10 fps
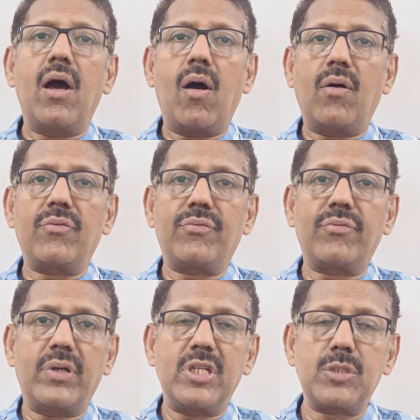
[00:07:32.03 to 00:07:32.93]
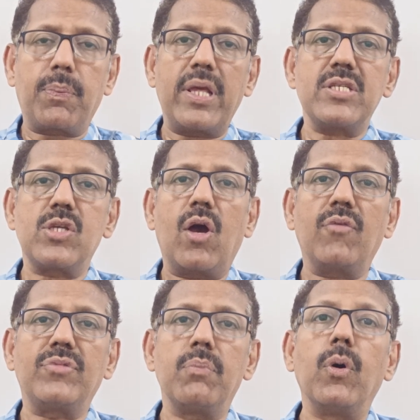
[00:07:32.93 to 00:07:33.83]
of uh, dysplasia
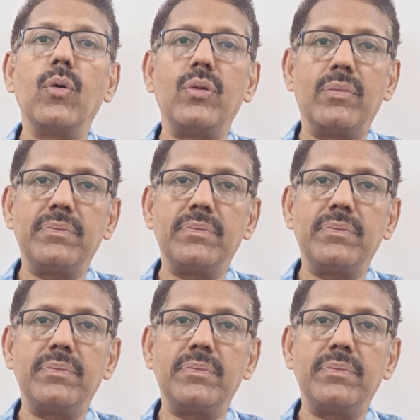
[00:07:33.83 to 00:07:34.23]
of the bone.